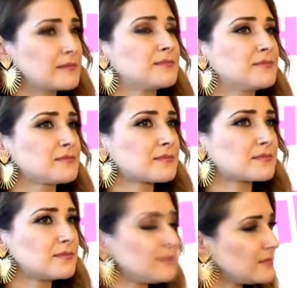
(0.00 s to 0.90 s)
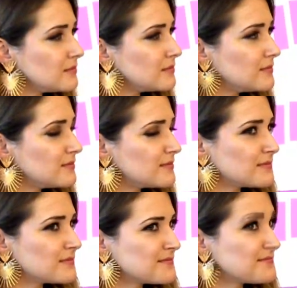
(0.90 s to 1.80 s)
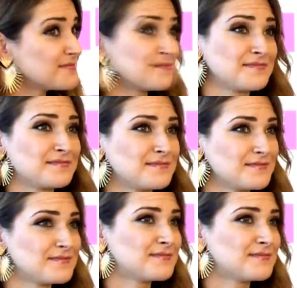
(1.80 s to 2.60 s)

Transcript: [no speech]